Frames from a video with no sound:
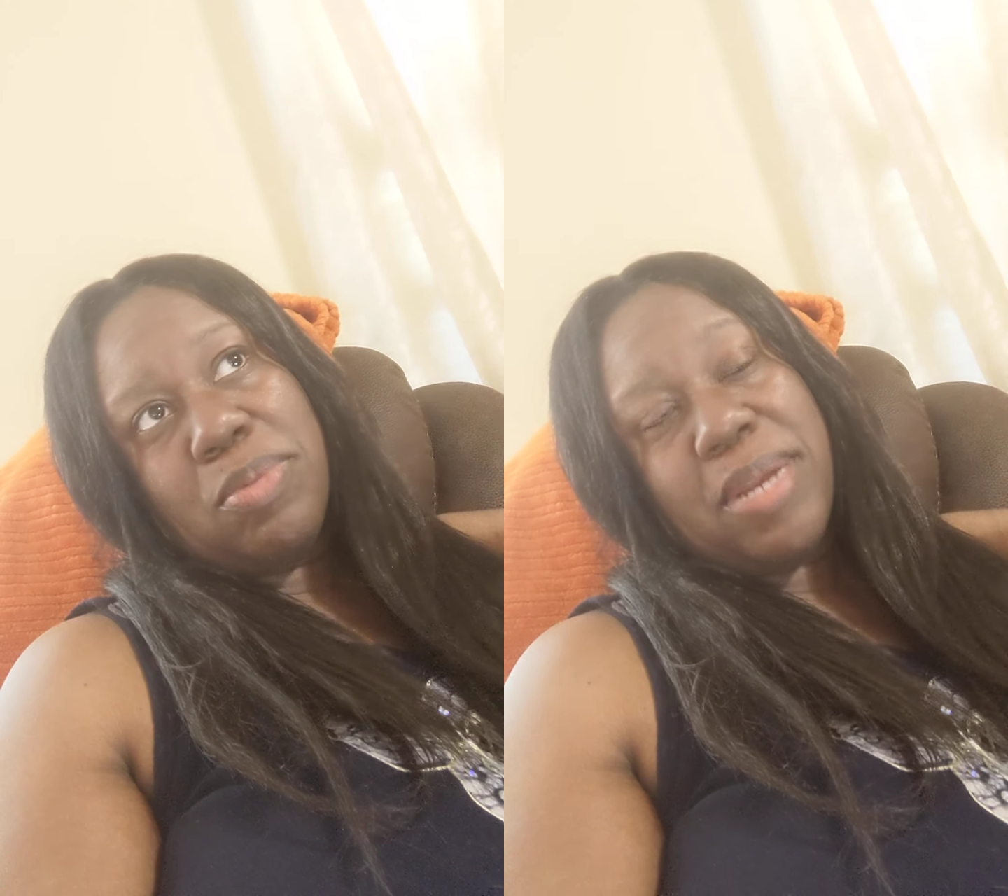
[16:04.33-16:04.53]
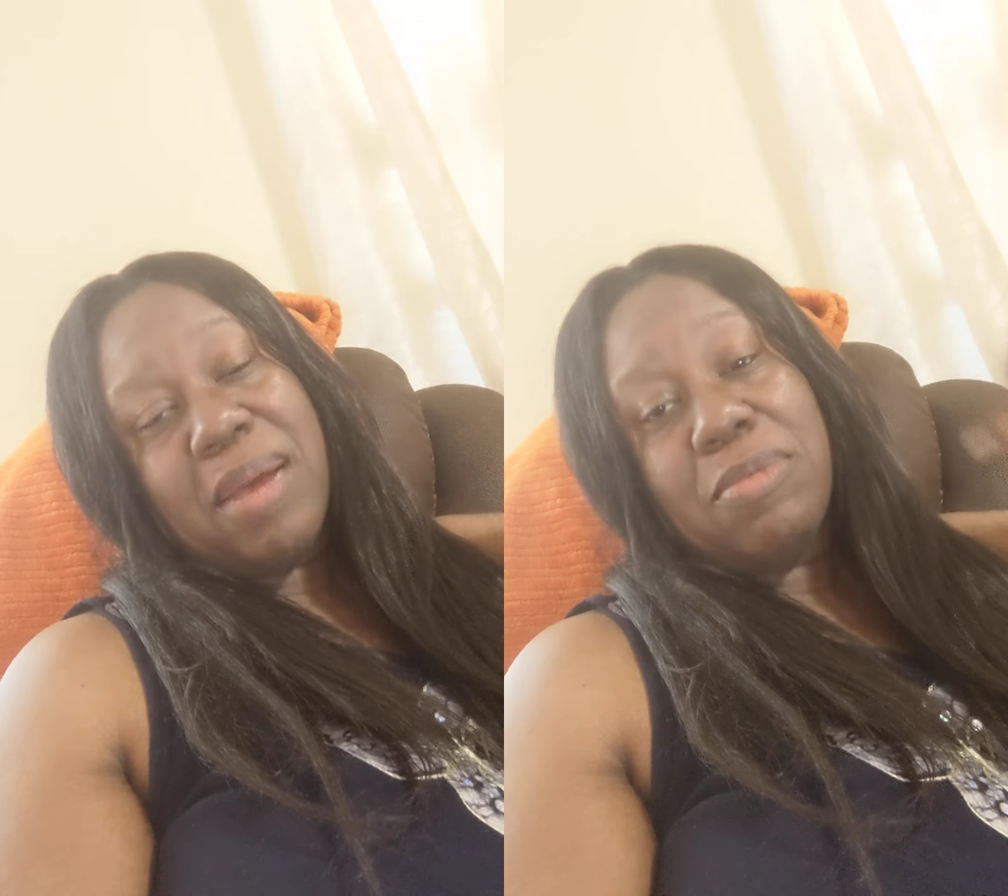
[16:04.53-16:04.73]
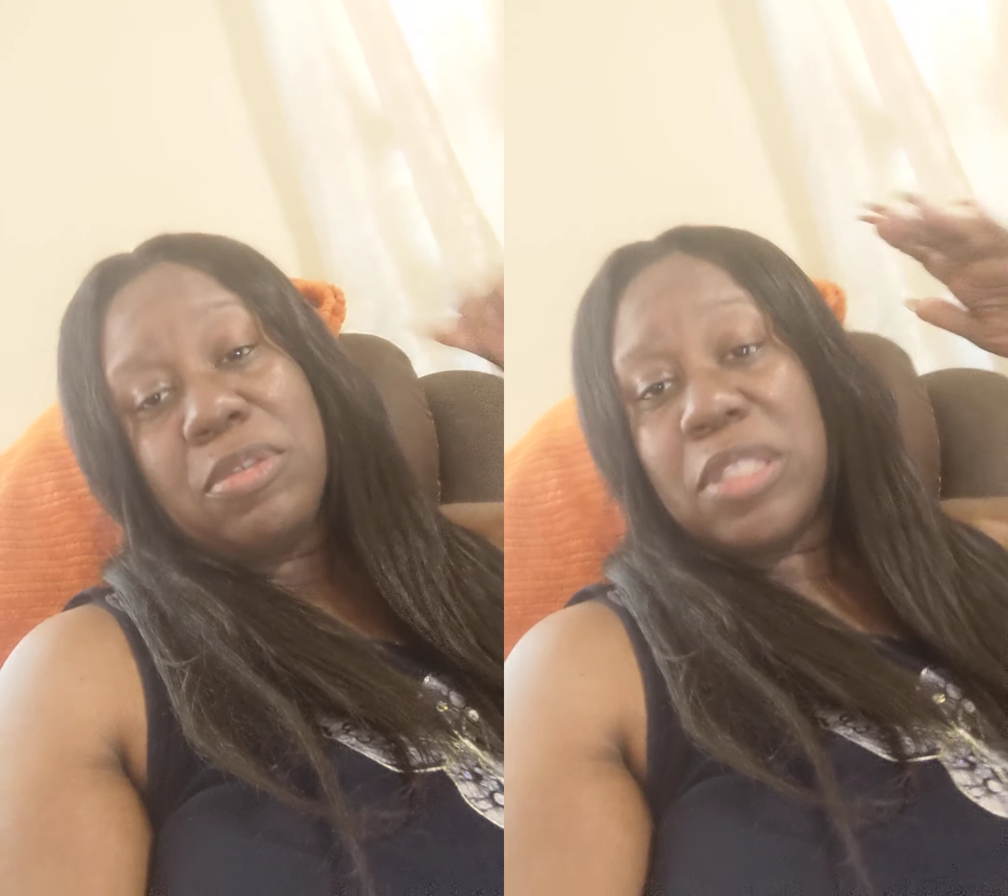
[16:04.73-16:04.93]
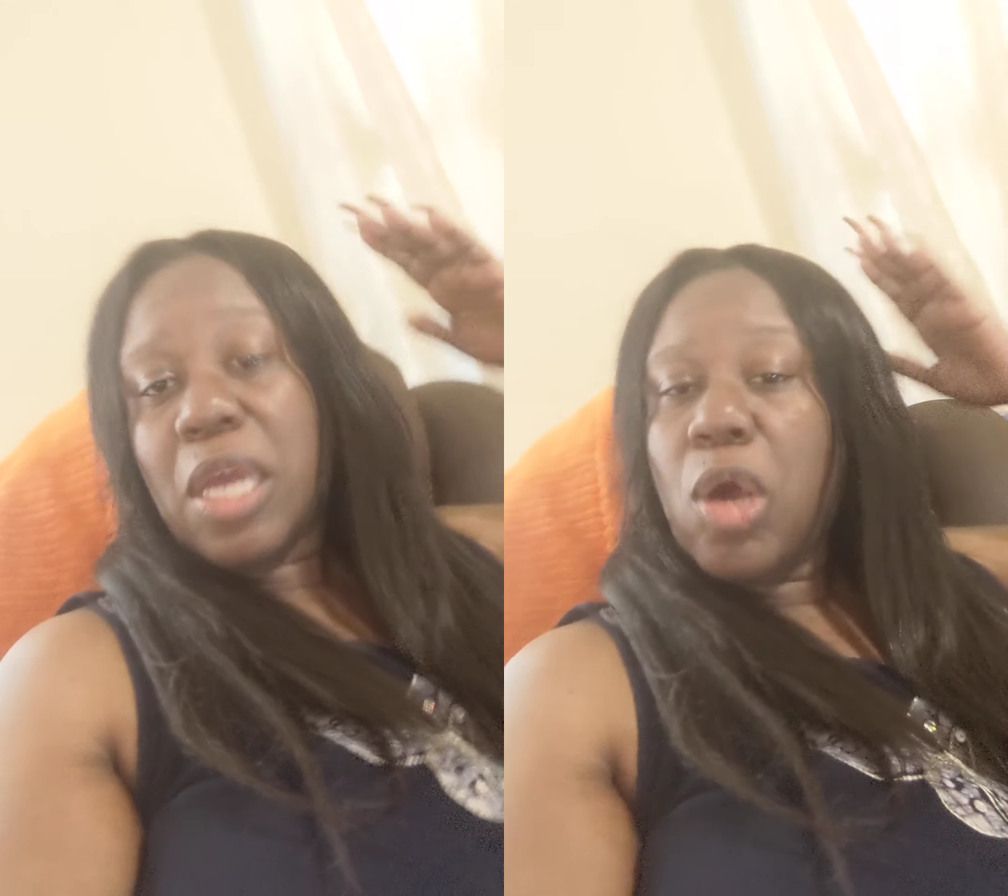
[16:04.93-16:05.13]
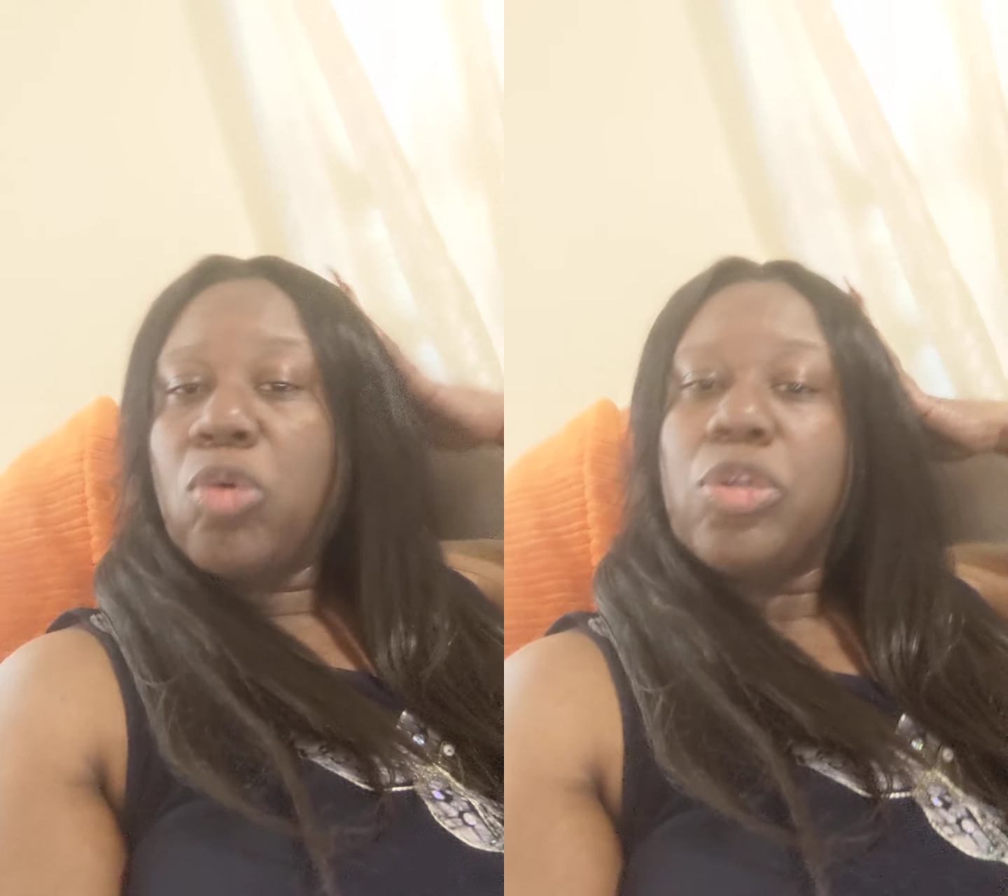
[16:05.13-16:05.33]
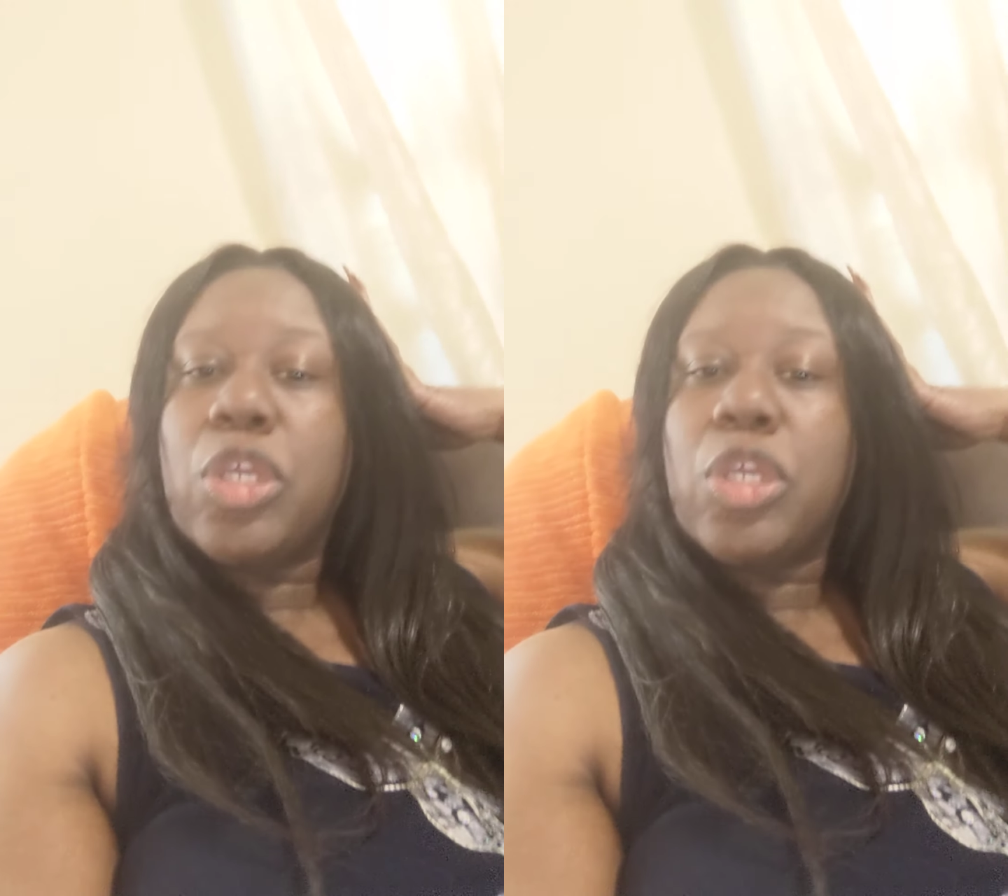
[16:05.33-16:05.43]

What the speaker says: But I will tell